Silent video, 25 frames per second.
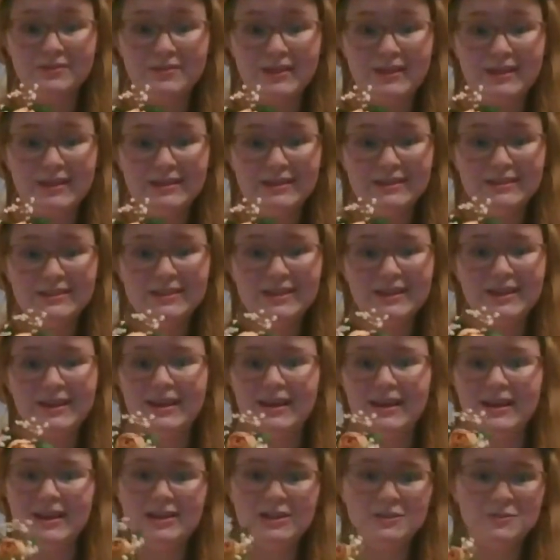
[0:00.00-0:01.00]
these,
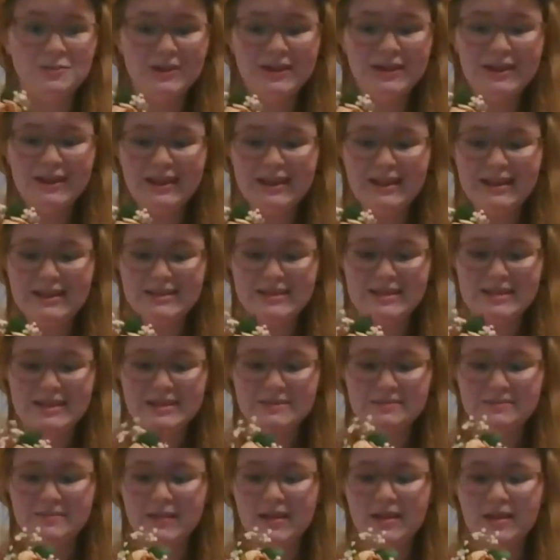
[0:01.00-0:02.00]
it's pretty
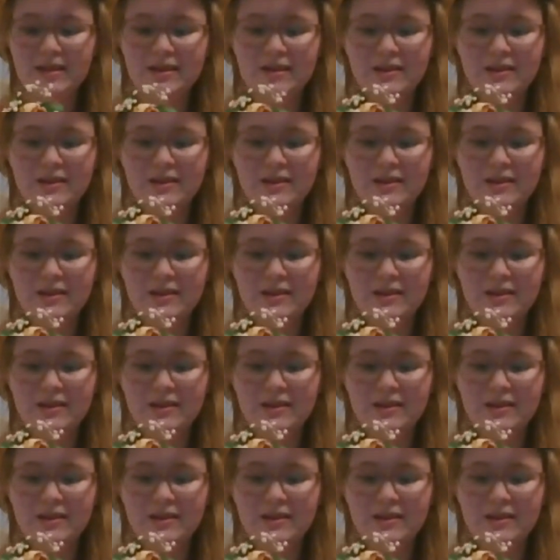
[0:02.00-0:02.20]
easy.